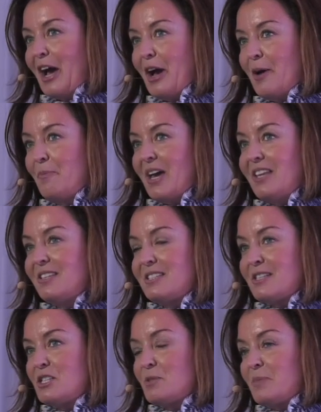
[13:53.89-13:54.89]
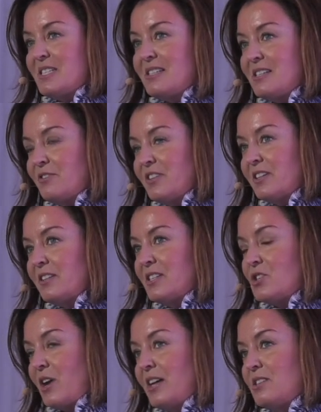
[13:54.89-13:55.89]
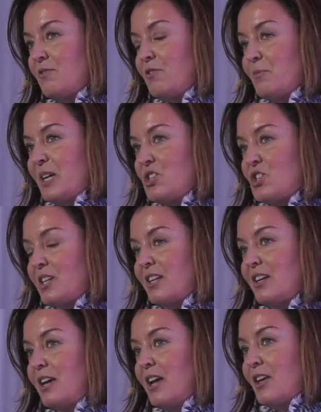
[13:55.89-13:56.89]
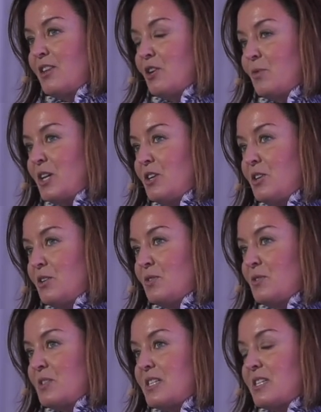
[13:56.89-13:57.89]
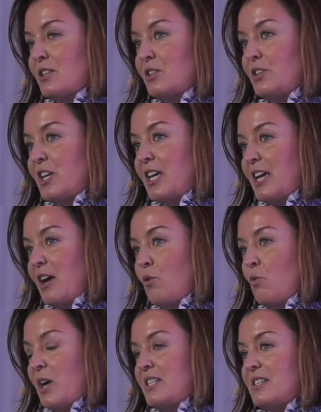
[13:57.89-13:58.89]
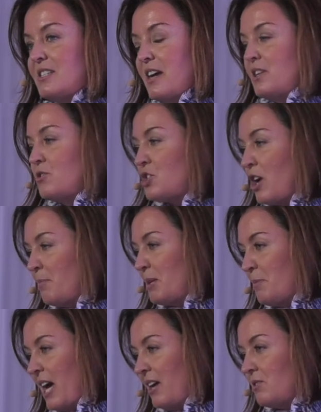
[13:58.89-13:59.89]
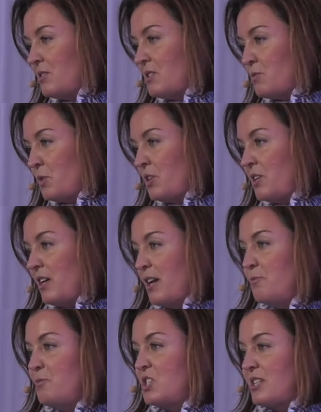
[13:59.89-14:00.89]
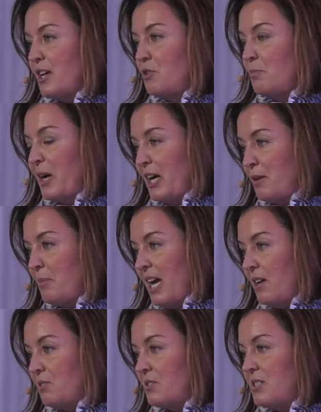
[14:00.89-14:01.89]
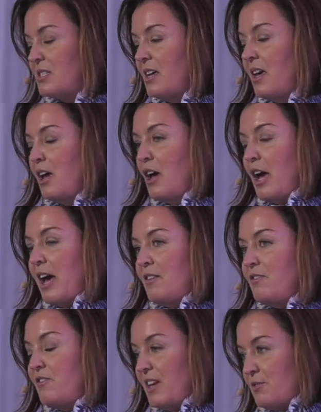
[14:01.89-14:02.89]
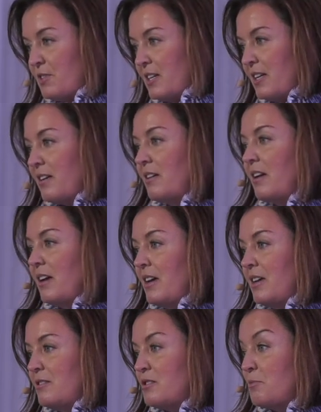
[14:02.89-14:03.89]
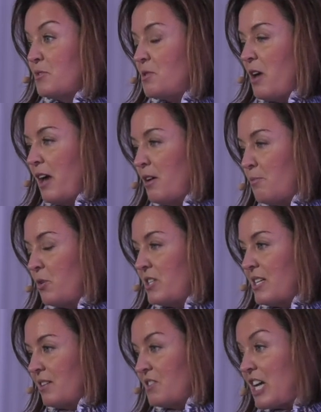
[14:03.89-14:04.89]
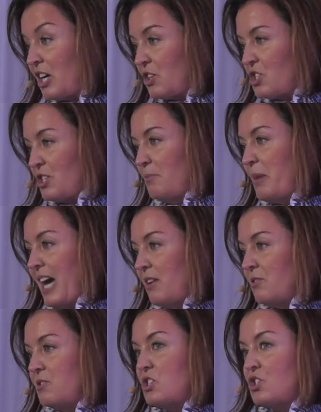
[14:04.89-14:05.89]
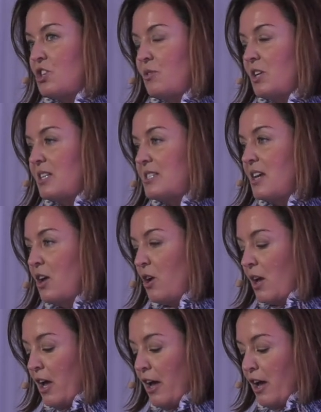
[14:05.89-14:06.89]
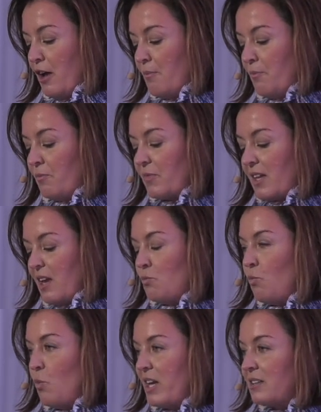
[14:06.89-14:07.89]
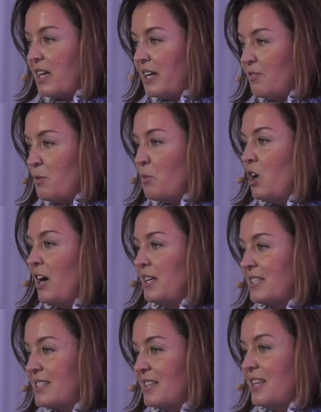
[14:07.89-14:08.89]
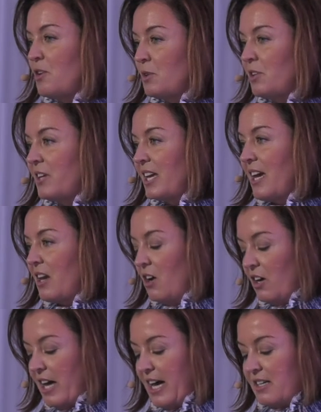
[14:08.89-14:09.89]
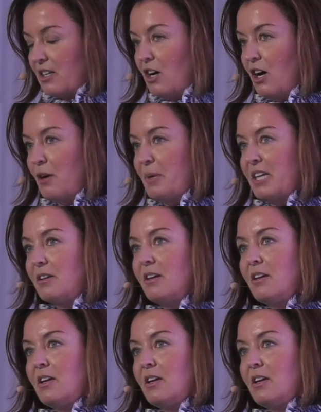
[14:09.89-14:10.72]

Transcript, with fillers: Um, and this is specifically trend information that we used looking at what designer shopping patterns were and designer buying patterns and favoriting and uh, printing of tear sheet patterns showed us um, and what kind of the products that they were looking at all had in common.